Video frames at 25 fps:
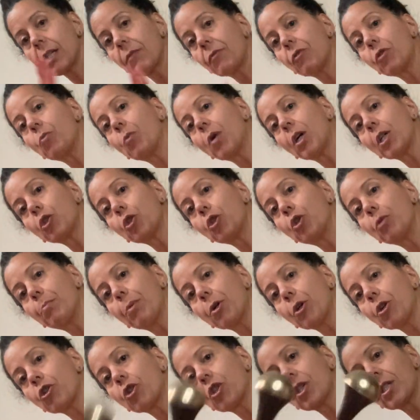If you want to
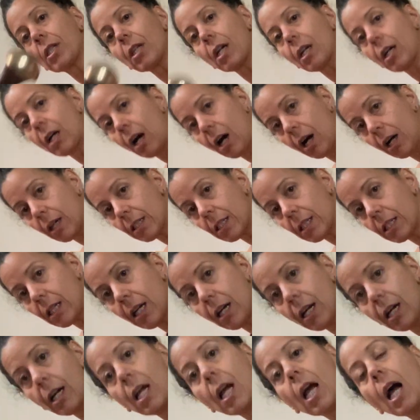purchase a
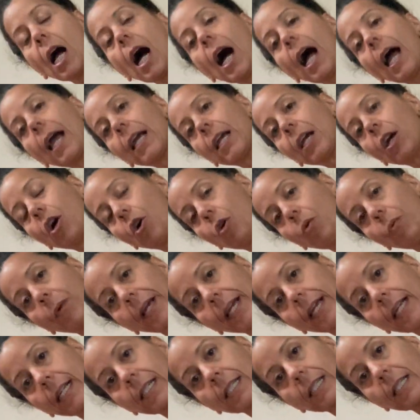Kansa, I
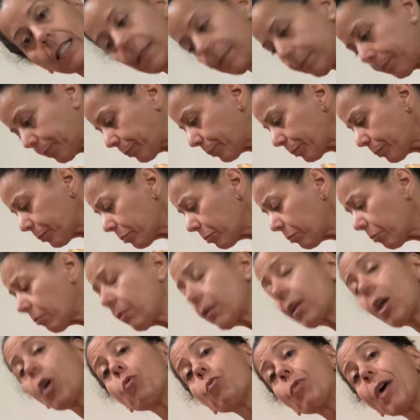always
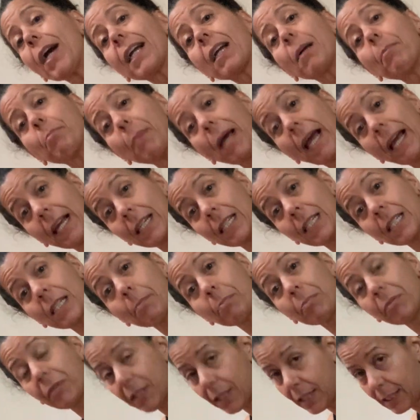
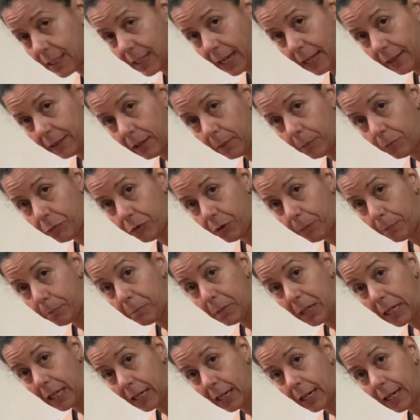recommend, please get them from
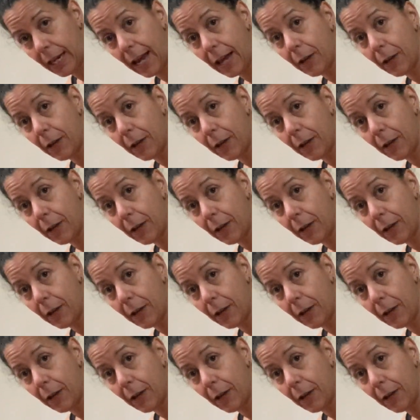me.